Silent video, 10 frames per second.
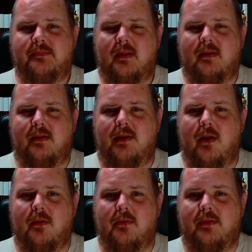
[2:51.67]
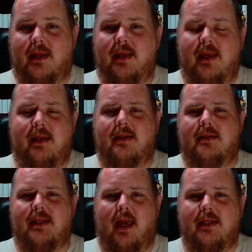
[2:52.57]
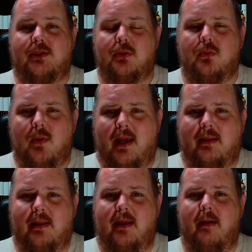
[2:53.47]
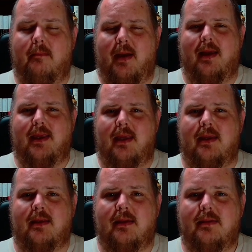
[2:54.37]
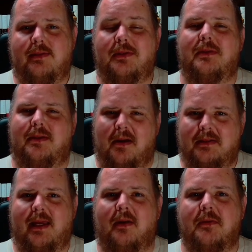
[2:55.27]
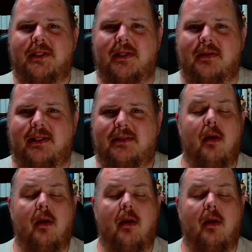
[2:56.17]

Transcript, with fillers: know that it ties directly back in to the Dark Tower series.